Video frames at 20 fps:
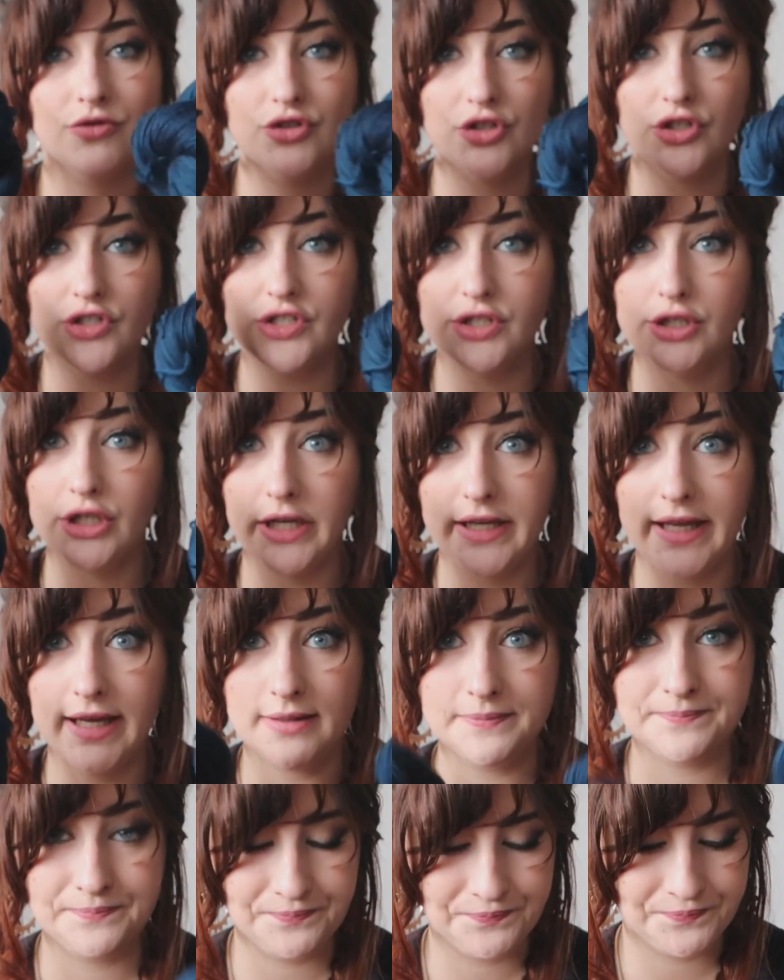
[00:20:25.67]
Just
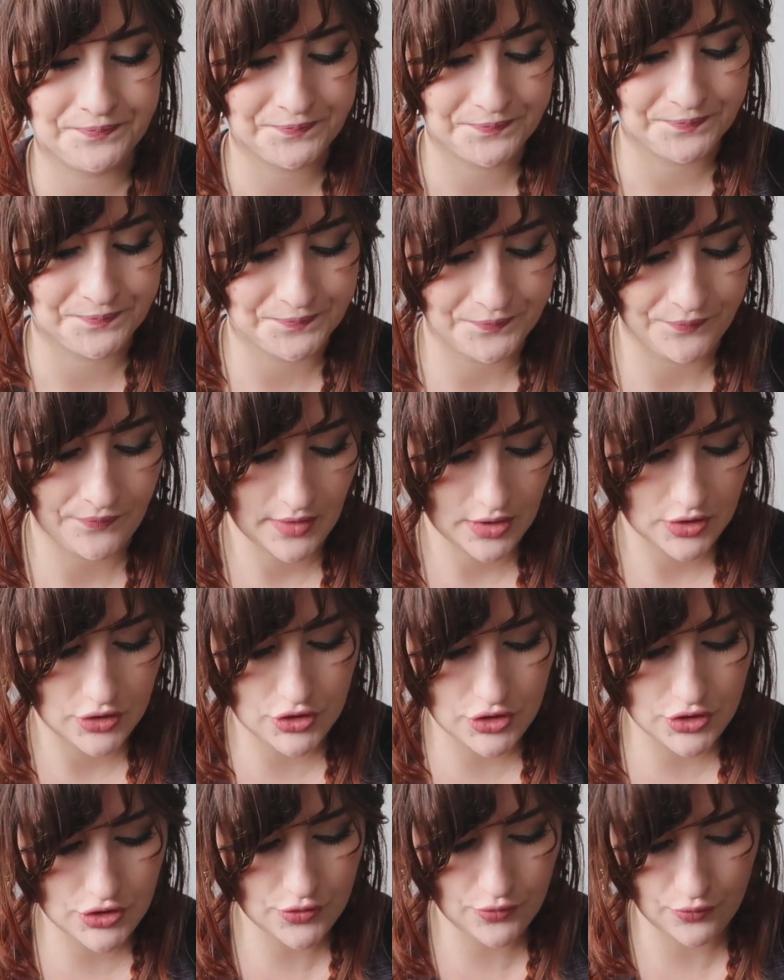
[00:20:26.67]
stunning,
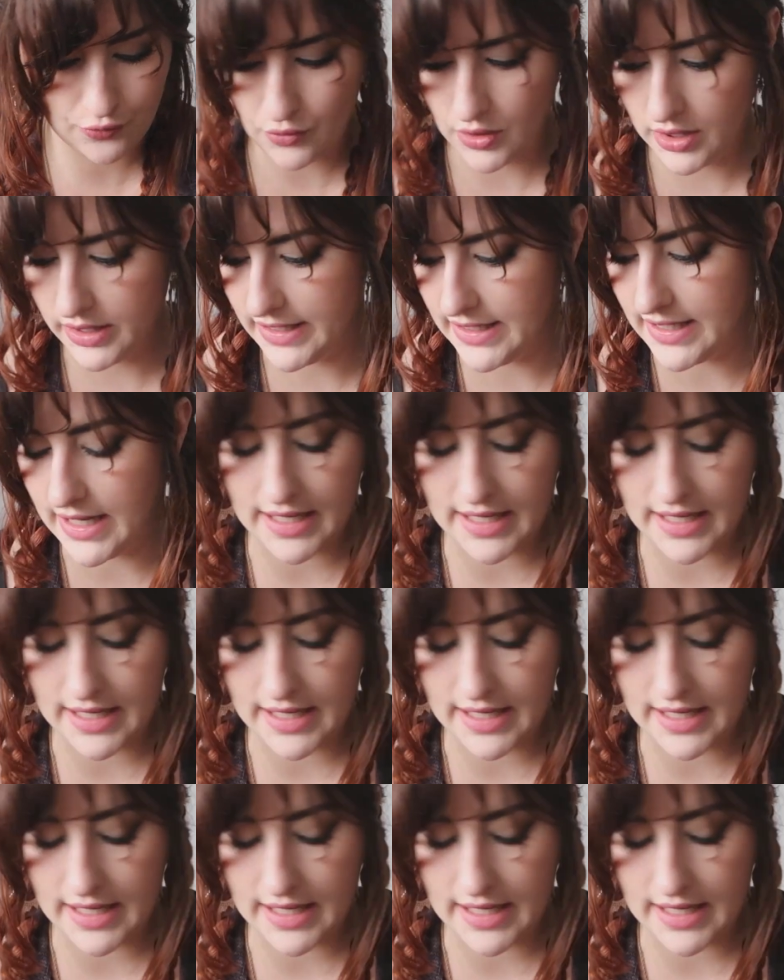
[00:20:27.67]
just really